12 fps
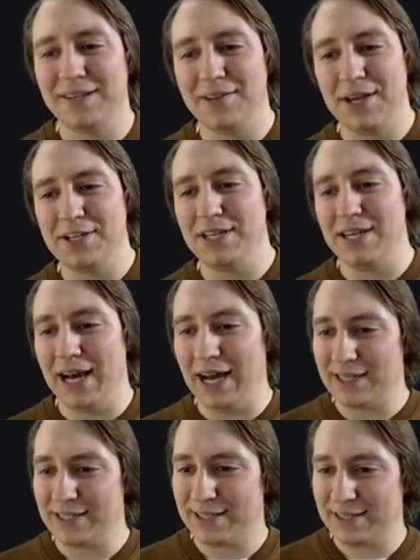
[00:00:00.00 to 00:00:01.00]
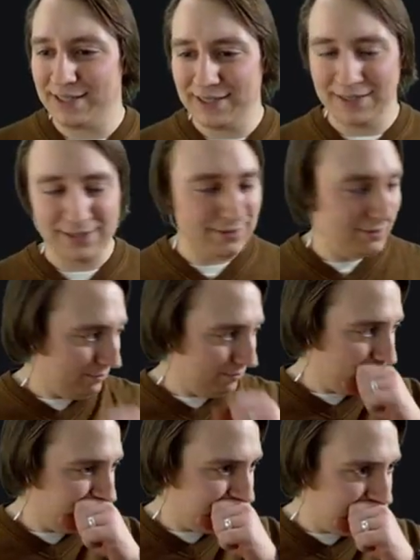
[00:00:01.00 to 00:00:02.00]
I did not.
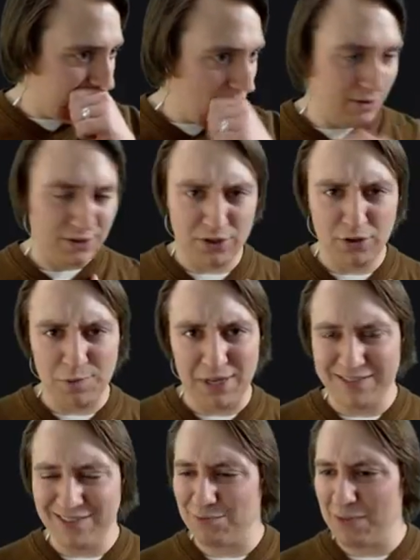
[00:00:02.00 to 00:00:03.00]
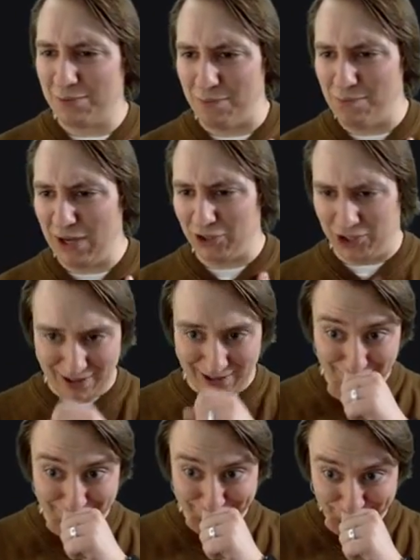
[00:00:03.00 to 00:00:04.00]
Excuse me, it doesn't make me belchy,
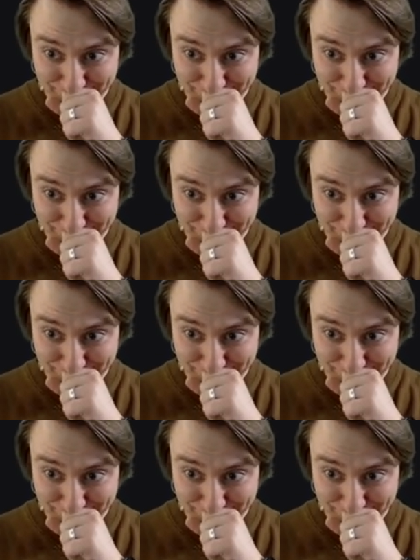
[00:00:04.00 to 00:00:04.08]
though.